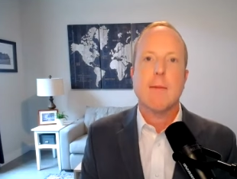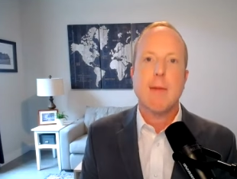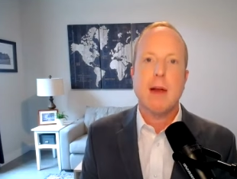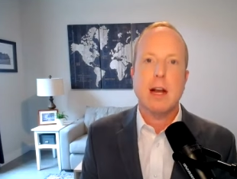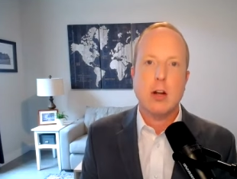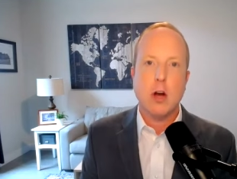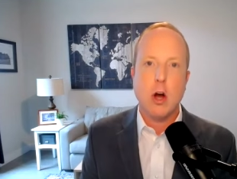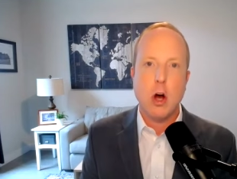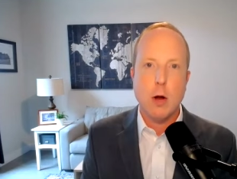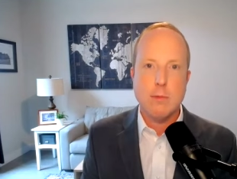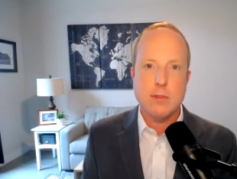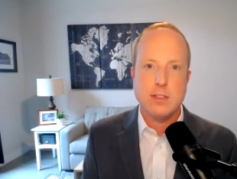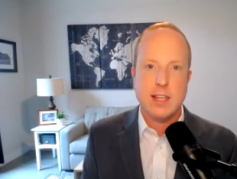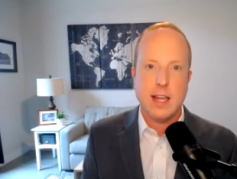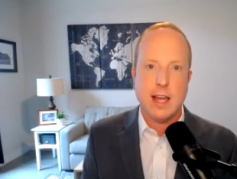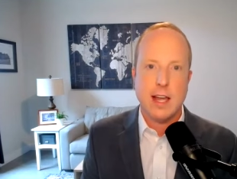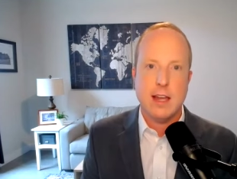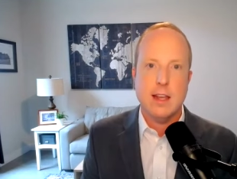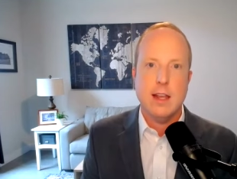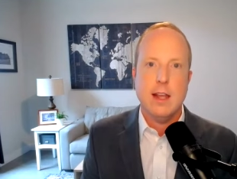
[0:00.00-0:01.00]
compared to
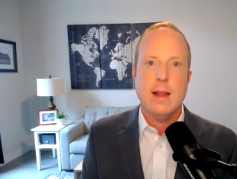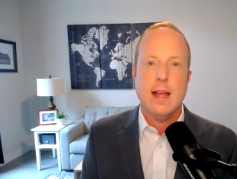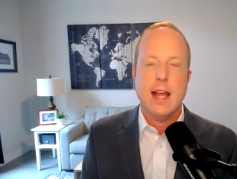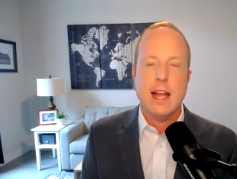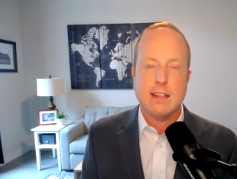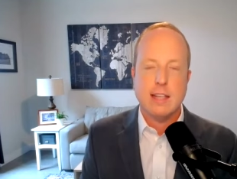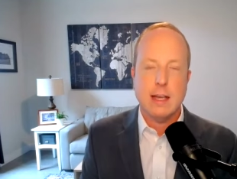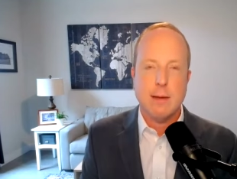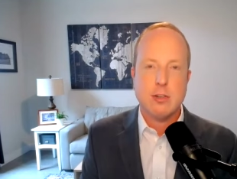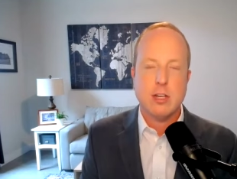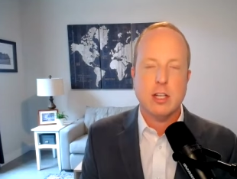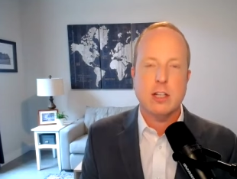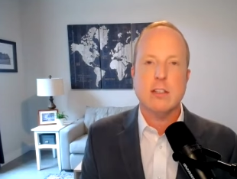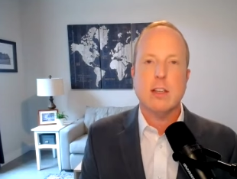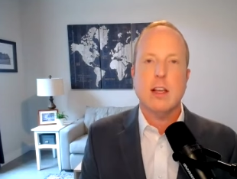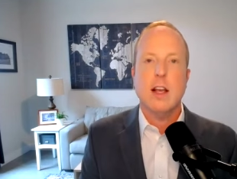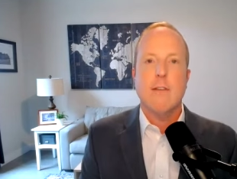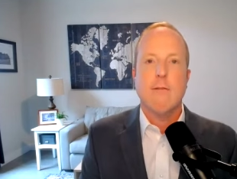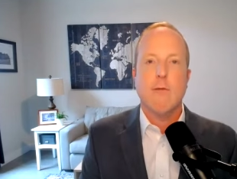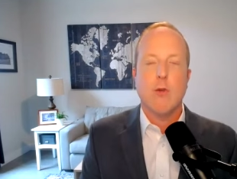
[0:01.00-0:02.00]
homestead
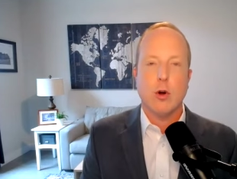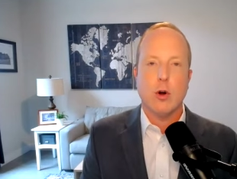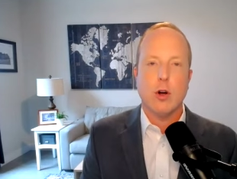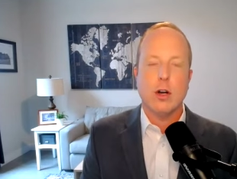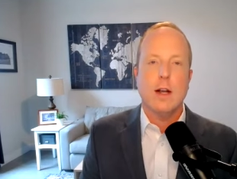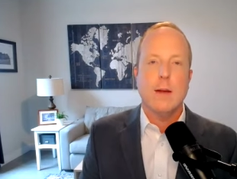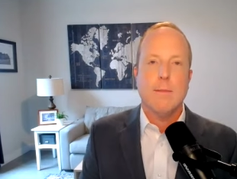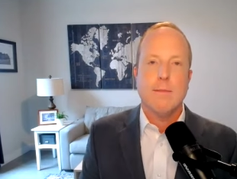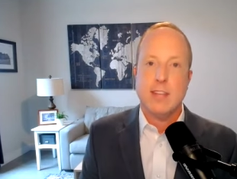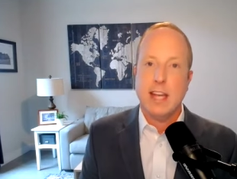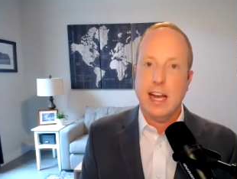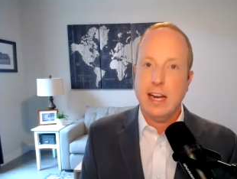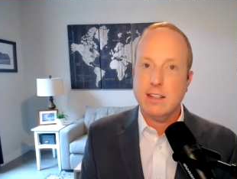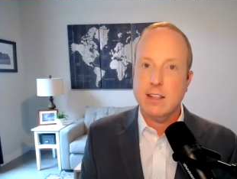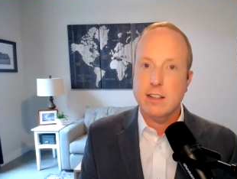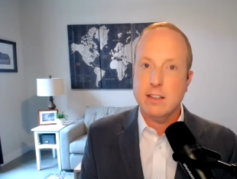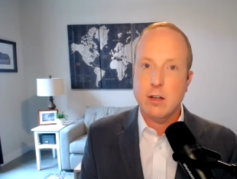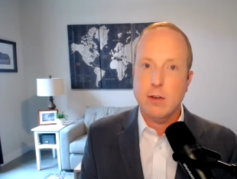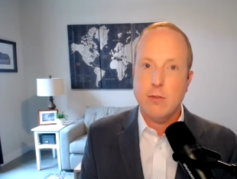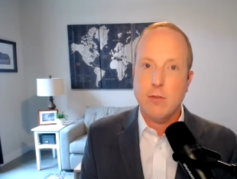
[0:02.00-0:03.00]
exemptions for
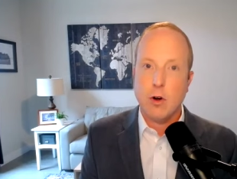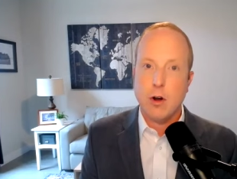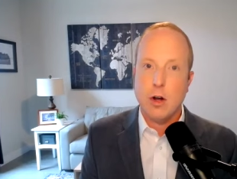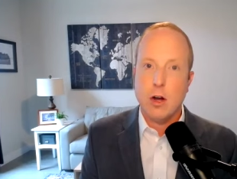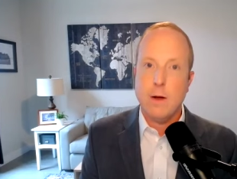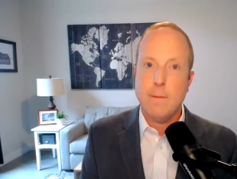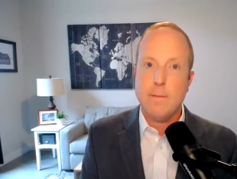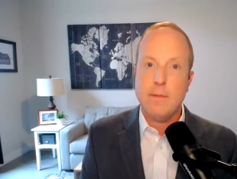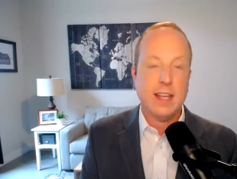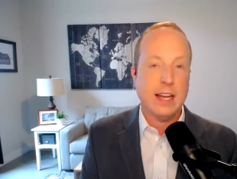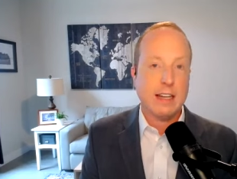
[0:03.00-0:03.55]
Texans overall.